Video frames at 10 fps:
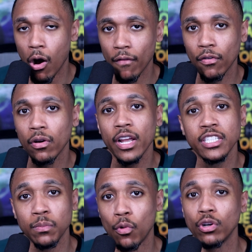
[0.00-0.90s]
offer
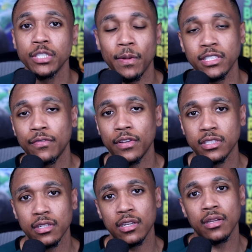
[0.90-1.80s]
is more
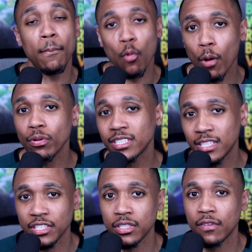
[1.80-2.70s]
specificity and more
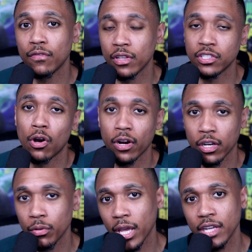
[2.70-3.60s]
precision for the
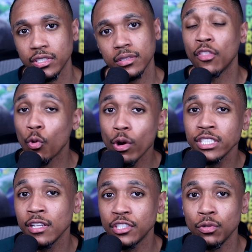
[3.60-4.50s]
target location. Now, the
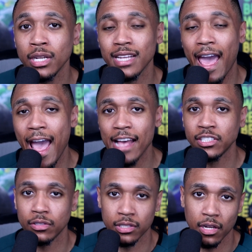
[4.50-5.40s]
question that you need to
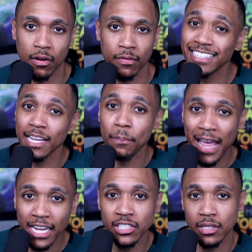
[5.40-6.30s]
ask yourself as a
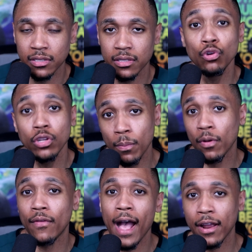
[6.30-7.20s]
patient to your
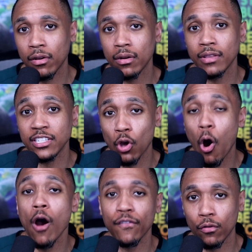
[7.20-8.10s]
provider that's
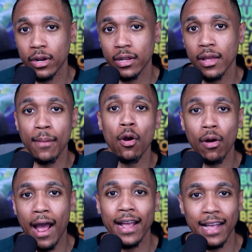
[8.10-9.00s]
offering
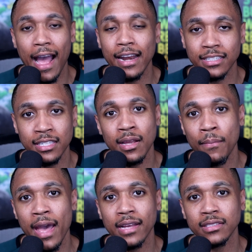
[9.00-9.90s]
MRI guided
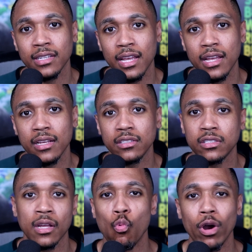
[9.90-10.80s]
TMS
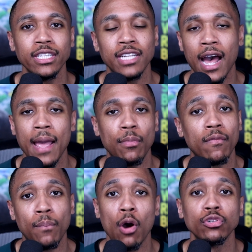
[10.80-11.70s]
is what type
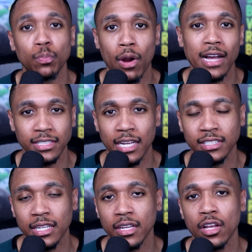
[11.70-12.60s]
of post
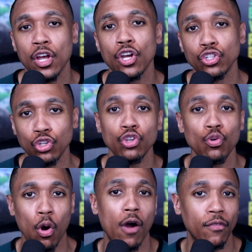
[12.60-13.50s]
processing do
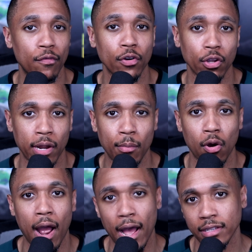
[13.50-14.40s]
you offer for your
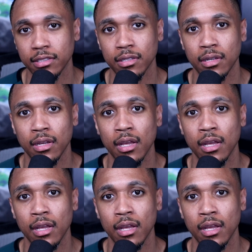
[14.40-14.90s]
MRIs?